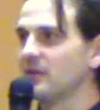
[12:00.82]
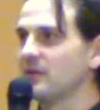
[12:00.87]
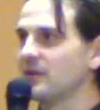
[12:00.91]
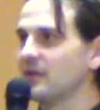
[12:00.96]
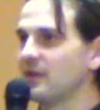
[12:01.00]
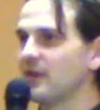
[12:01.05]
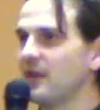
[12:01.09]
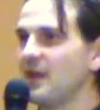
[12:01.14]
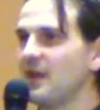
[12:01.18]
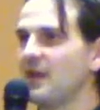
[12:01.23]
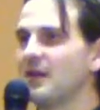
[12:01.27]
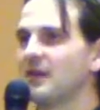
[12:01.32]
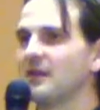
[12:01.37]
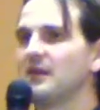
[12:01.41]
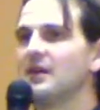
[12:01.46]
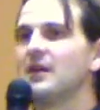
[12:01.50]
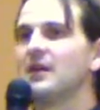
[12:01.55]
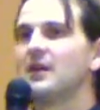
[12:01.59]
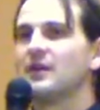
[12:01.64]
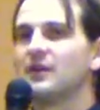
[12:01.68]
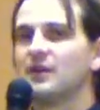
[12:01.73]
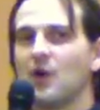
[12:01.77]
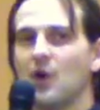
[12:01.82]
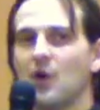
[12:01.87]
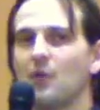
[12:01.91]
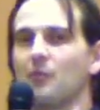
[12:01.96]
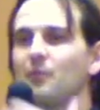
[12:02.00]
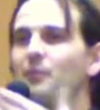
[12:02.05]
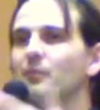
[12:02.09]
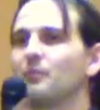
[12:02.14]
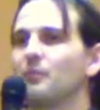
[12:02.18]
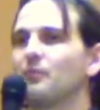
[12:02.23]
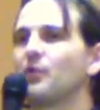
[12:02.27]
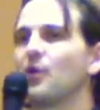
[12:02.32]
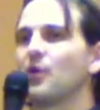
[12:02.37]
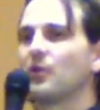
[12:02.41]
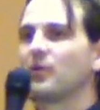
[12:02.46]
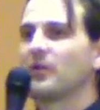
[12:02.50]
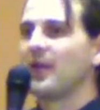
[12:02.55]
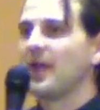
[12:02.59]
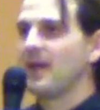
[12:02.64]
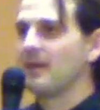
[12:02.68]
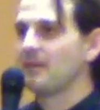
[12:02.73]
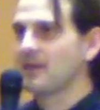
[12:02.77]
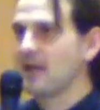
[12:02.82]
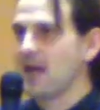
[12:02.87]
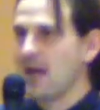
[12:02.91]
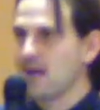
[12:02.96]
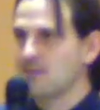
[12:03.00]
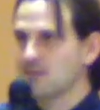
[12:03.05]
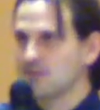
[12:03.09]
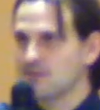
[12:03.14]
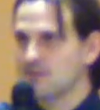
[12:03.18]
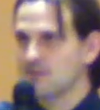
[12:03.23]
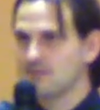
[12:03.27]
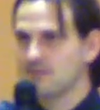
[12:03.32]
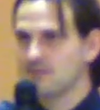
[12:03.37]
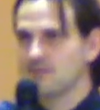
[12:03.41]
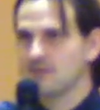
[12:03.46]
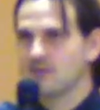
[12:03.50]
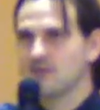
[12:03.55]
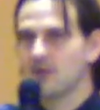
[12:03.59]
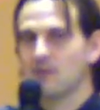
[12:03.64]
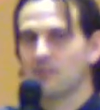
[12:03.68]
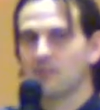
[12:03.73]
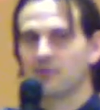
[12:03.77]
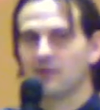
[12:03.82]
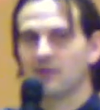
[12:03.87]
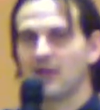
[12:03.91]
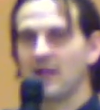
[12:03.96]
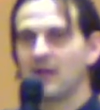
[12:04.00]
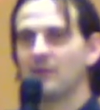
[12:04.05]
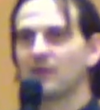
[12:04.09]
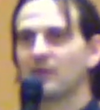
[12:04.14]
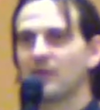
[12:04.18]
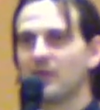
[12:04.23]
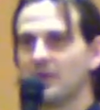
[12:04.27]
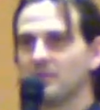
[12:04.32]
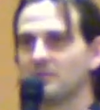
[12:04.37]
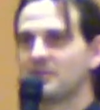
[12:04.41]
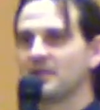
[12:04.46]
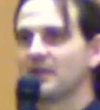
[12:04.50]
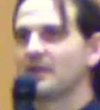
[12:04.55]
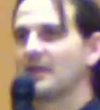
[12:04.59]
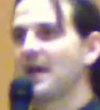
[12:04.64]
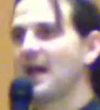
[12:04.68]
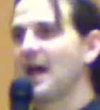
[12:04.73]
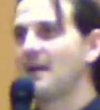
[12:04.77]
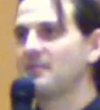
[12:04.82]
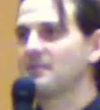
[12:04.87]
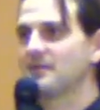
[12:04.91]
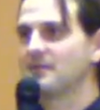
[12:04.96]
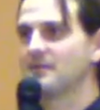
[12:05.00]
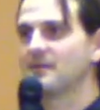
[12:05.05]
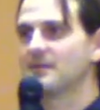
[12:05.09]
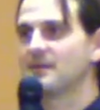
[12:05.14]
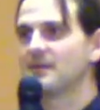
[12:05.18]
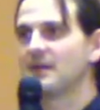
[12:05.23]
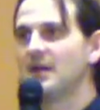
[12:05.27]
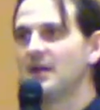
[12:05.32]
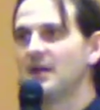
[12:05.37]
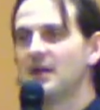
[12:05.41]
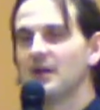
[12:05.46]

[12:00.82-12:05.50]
Luther King, go proclaim freedom to the captives.